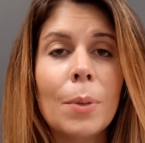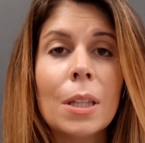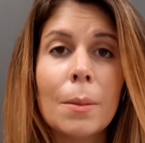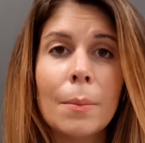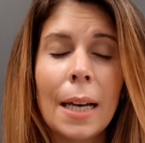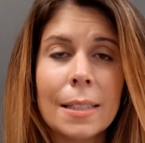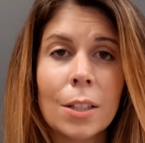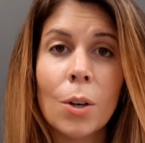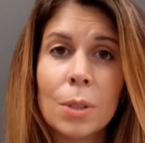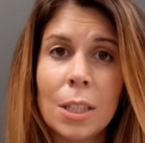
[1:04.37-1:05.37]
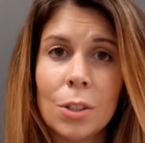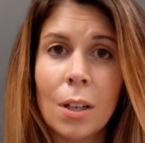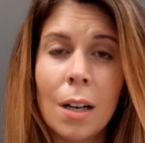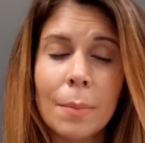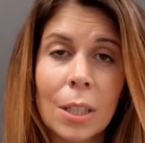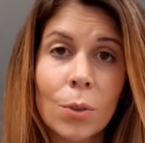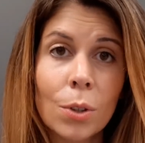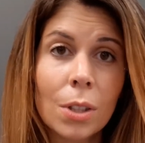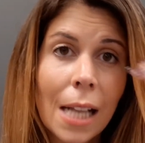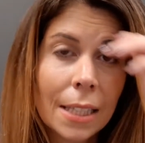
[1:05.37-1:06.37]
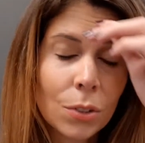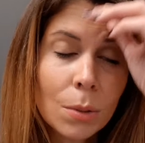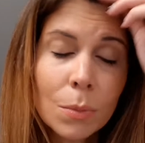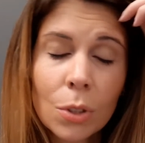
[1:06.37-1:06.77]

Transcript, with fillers: put them as a co-teacher on my Google Classroom.